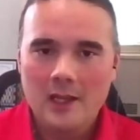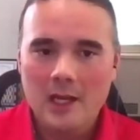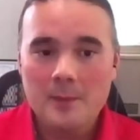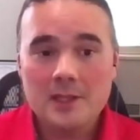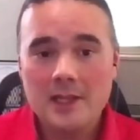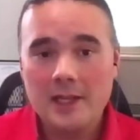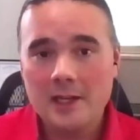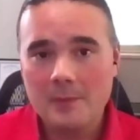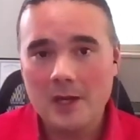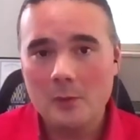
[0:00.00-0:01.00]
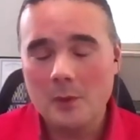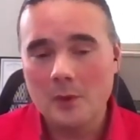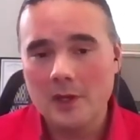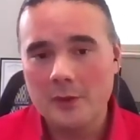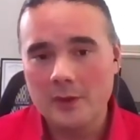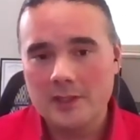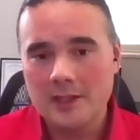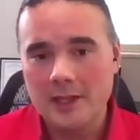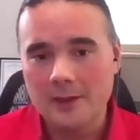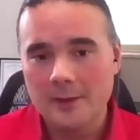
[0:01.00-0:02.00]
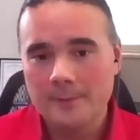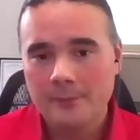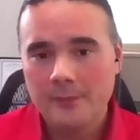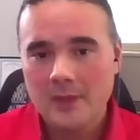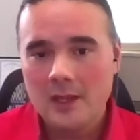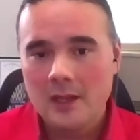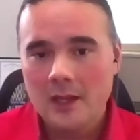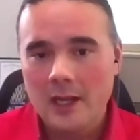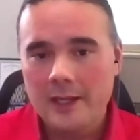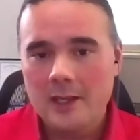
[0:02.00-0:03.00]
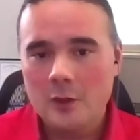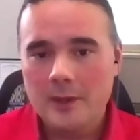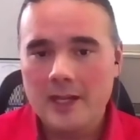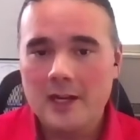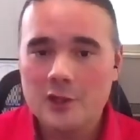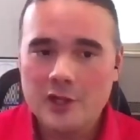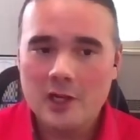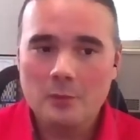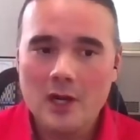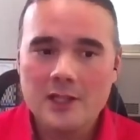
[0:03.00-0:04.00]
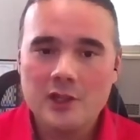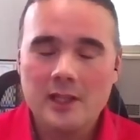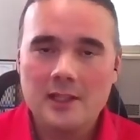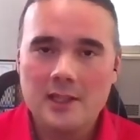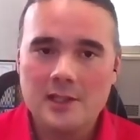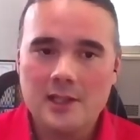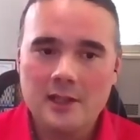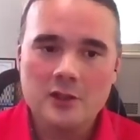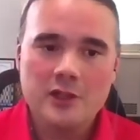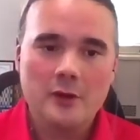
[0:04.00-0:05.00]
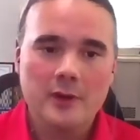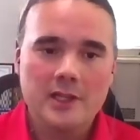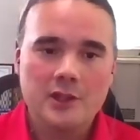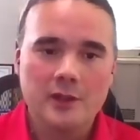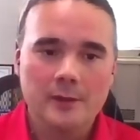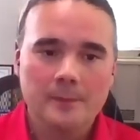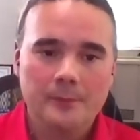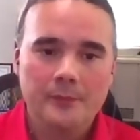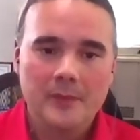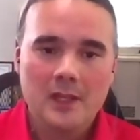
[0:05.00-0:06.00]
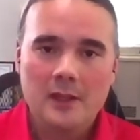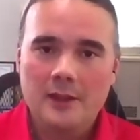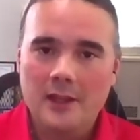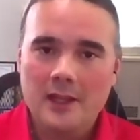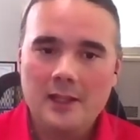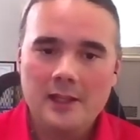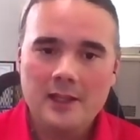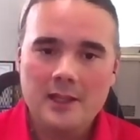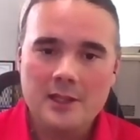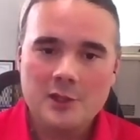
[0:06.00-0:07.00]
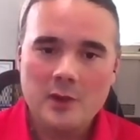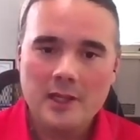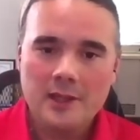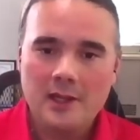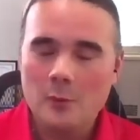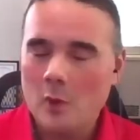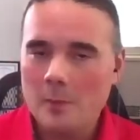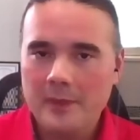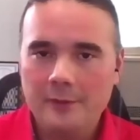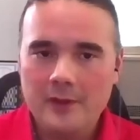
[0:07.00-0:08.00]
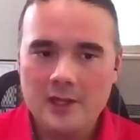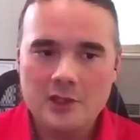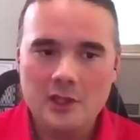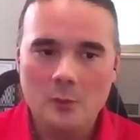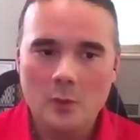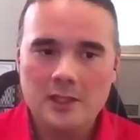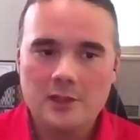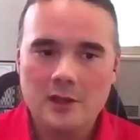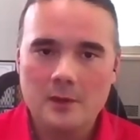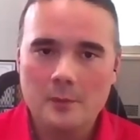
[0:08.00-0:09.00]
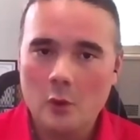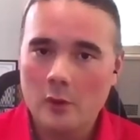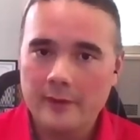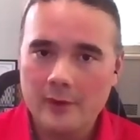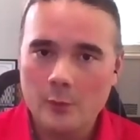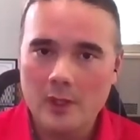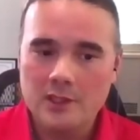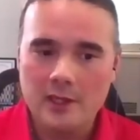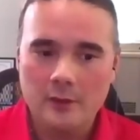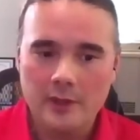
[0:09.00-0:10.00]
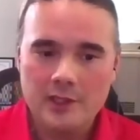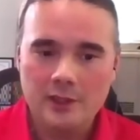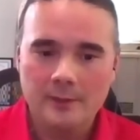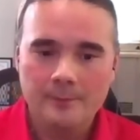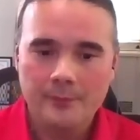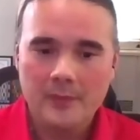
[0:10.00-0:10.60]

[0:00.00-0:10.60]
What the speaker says: I'm excited about what we're doing together. I know that our shared project is intergenerational. The healing and the strengthening won't be finished in one term or even one generation.